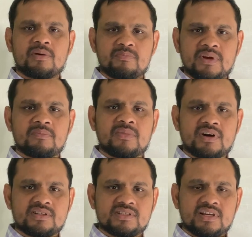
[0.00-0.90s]
of
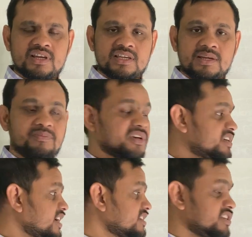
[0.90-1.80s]
members. If the
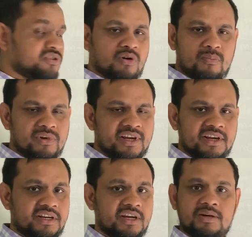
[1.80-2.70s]
truss is
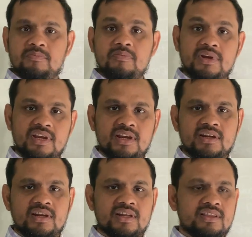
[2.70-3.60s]
complicated, big,
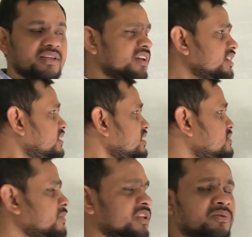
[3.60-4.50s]
then
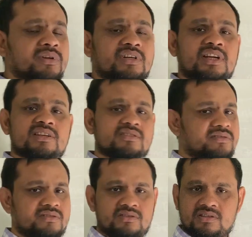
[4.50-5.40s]
this method
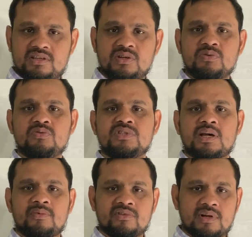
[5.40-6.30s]
takes huge
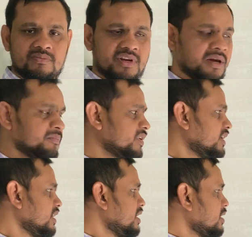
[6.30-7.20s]
amount of time.
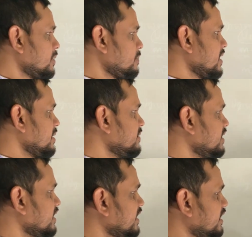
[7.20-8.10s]

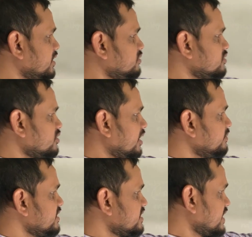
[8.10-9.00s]
Maybe to solve this